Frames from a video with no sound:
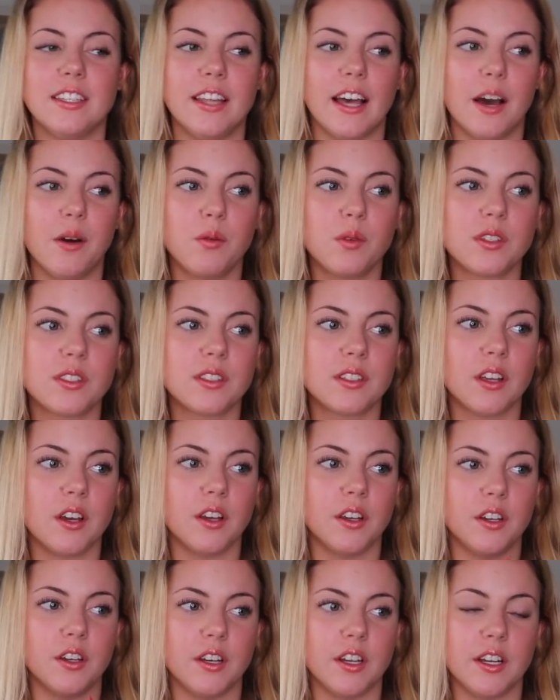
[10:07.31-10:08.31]
that was
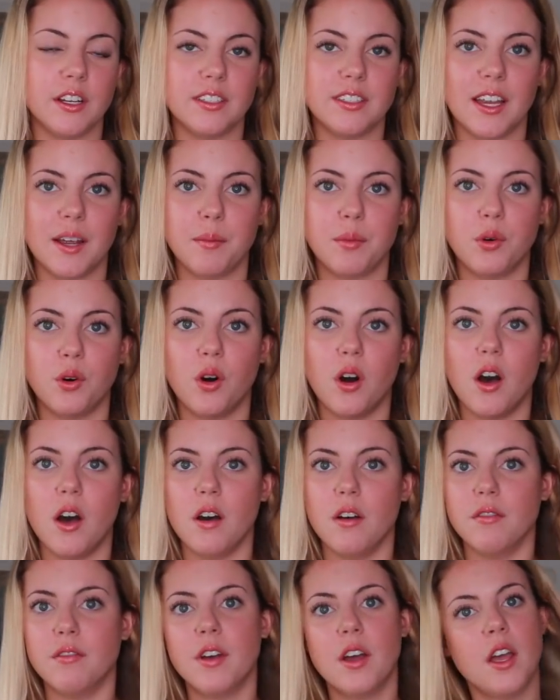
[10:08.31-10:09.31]
a good example
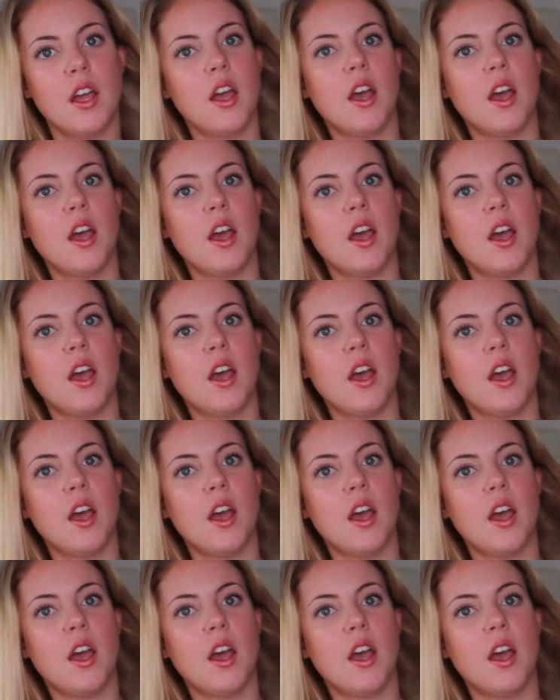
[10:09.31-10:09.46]
of